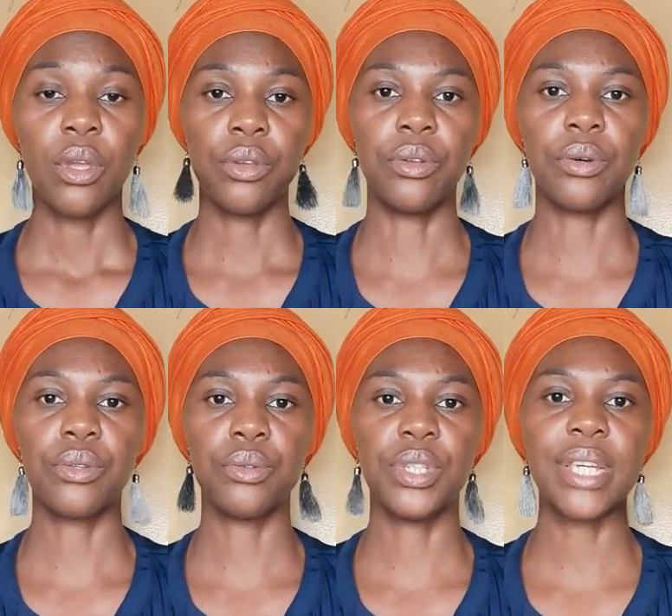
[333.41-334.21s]

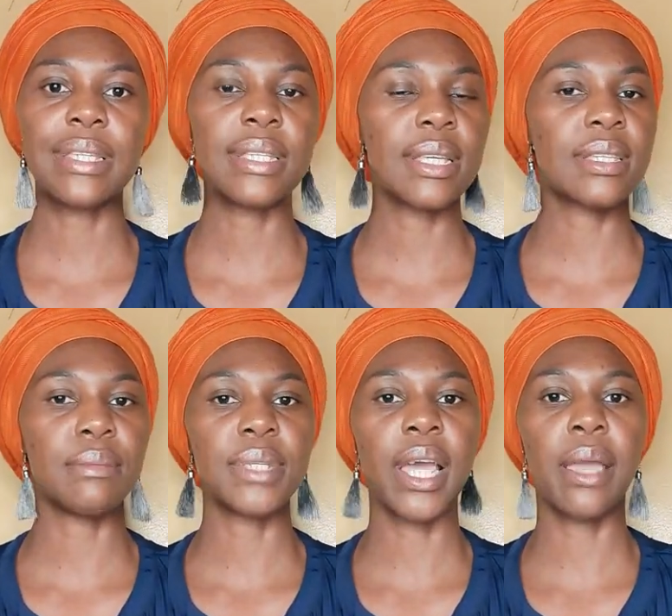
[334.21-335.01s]
to just take
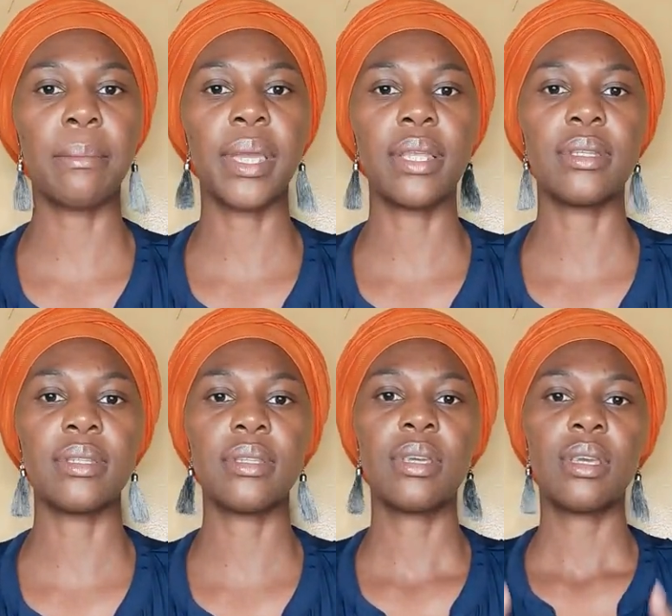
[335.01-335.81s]
some time and